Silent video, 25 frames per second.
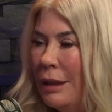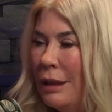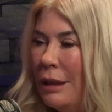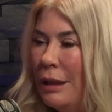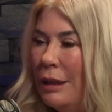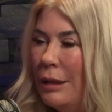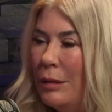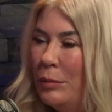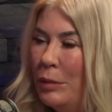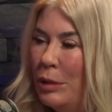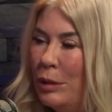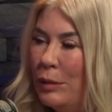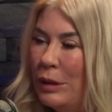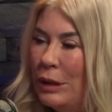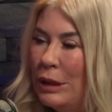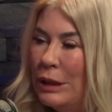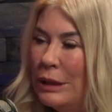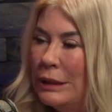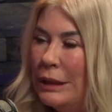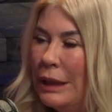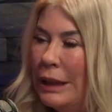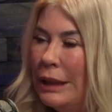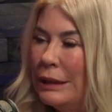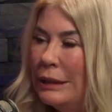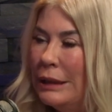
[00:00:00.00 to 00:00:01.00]
they move to the
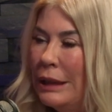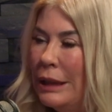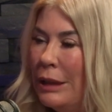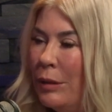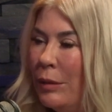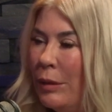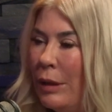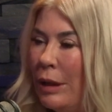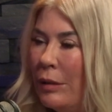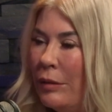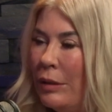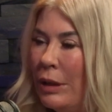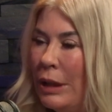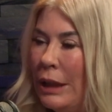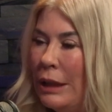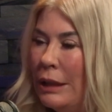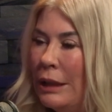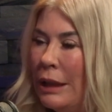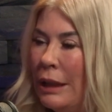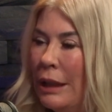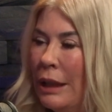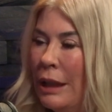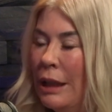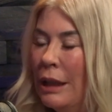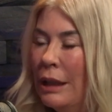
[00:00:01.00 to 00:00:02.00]
States, they don't have
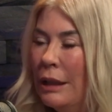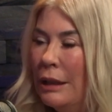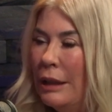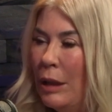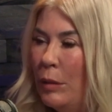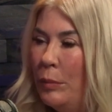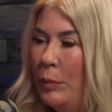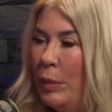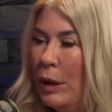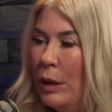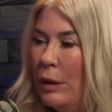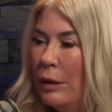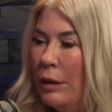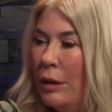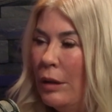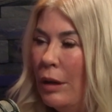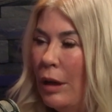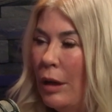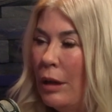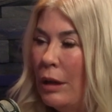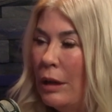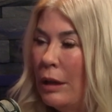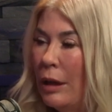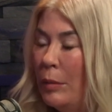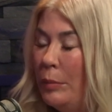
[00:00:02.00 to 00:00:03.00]
anything. They build it
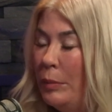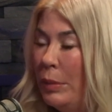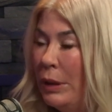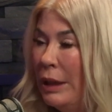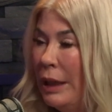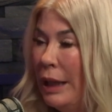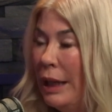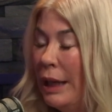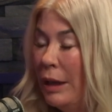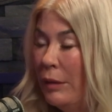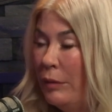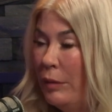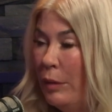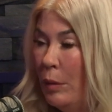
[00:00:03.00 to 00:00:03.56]
all up and they have the